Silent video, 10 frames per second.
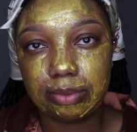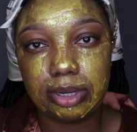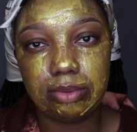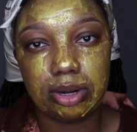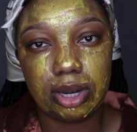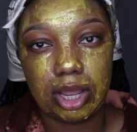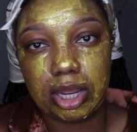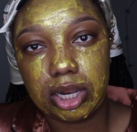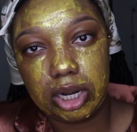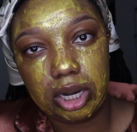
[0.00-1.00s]
I don't really want to
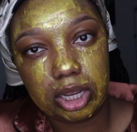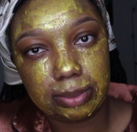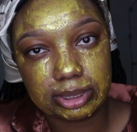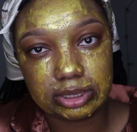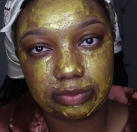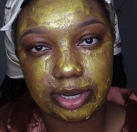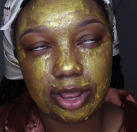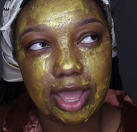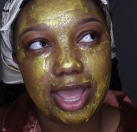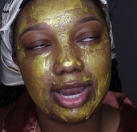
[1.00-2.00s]
like look at myself
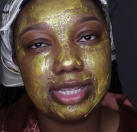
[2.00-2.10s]
right now.